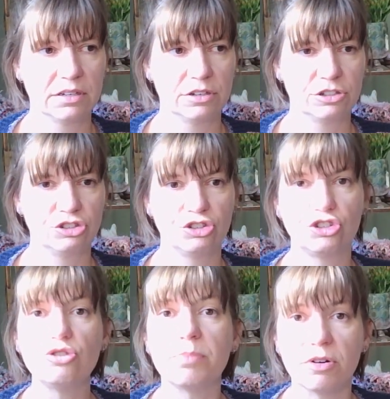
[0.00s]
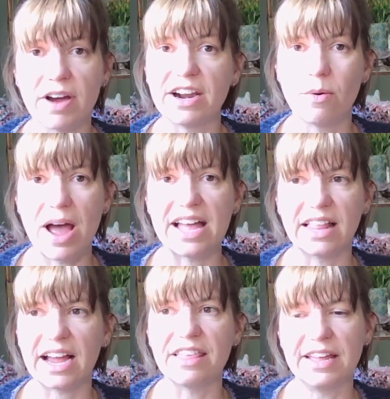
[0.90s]
super right away.
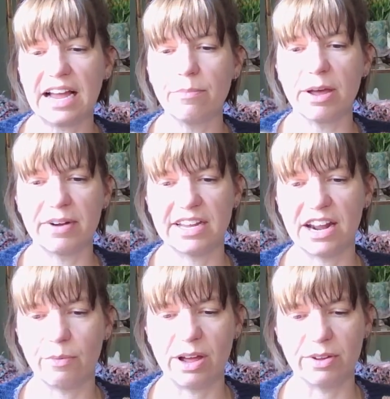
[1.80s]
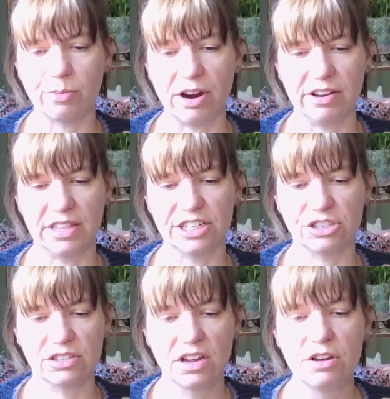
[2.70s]
Like I think I'll be able to get away with wearing this